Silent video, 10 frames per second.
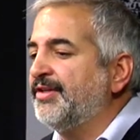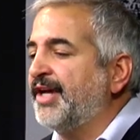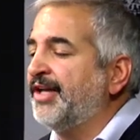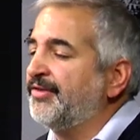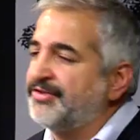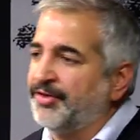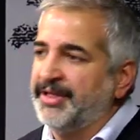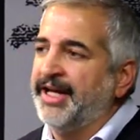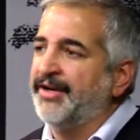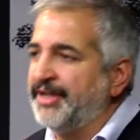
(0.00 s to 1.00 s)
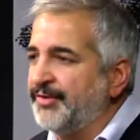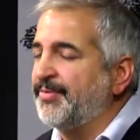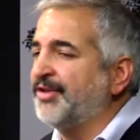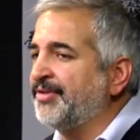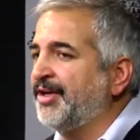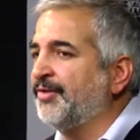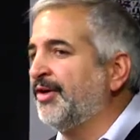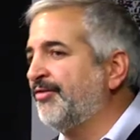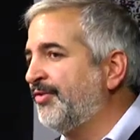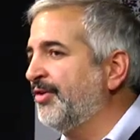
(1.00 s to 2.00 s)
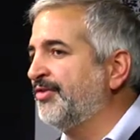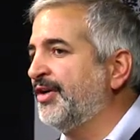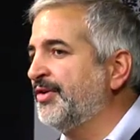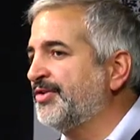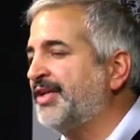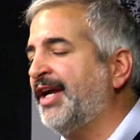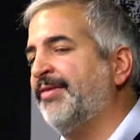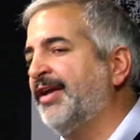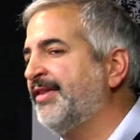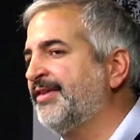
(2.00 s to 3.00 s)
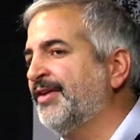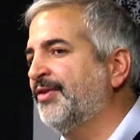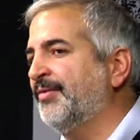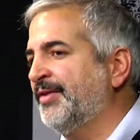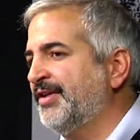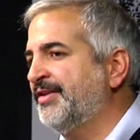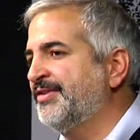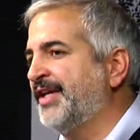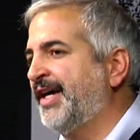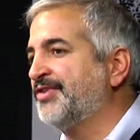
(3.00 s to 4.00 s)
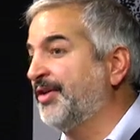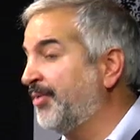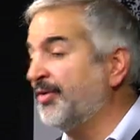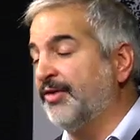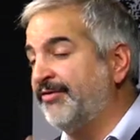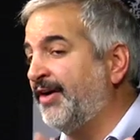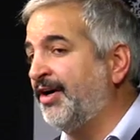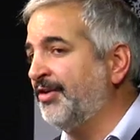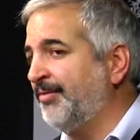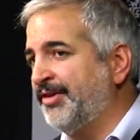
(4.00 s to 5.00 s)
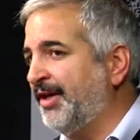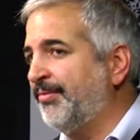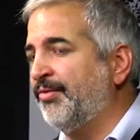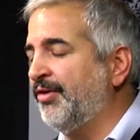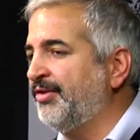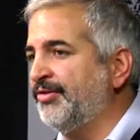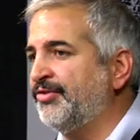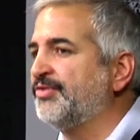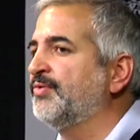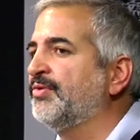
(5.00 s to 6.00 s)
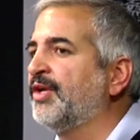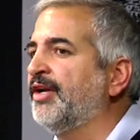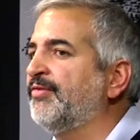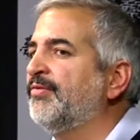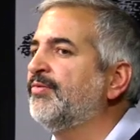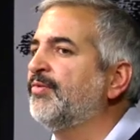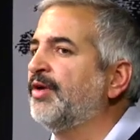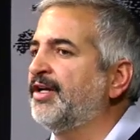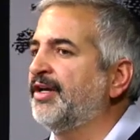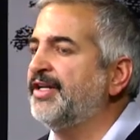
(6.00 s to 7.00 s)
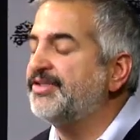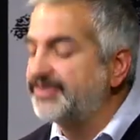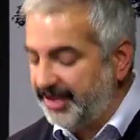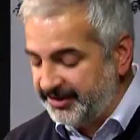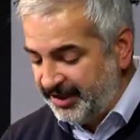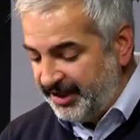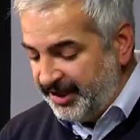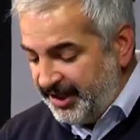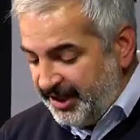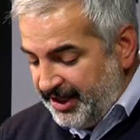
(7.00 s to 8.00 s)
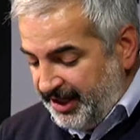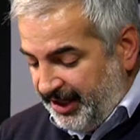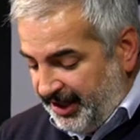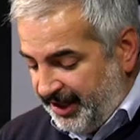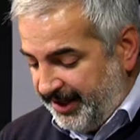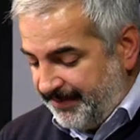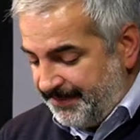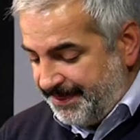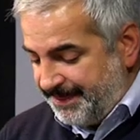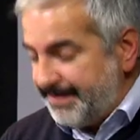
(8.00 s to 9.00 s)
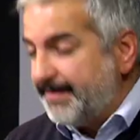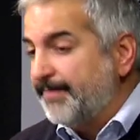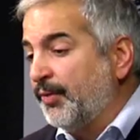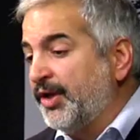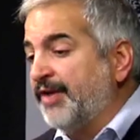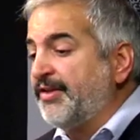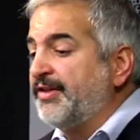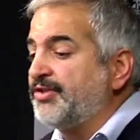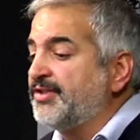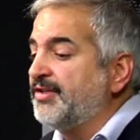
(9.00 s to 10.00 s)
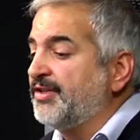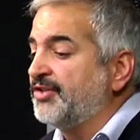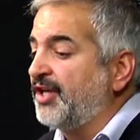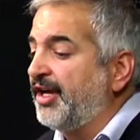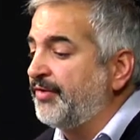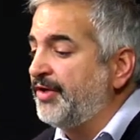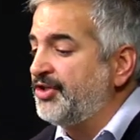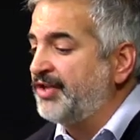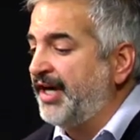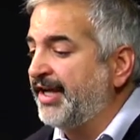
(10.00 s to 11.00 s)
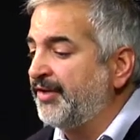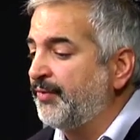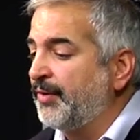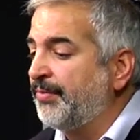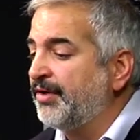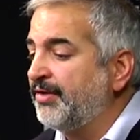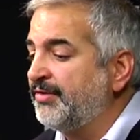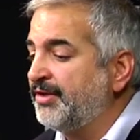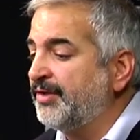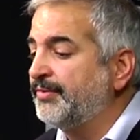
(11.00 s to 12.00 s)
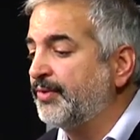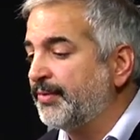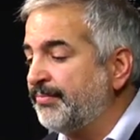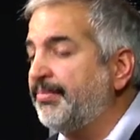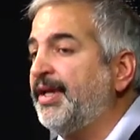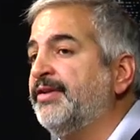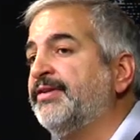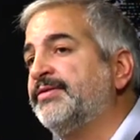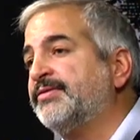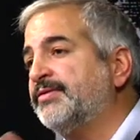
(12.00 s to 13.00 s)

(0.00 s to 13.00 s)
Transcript: Tyler had told me later that he was about to make a run for it and try to escape, but I think that would have been a disaster. I probably would have followed him at that point. You're just kind of running on instinct. But we got to this concrete shack, and we were we were beaten.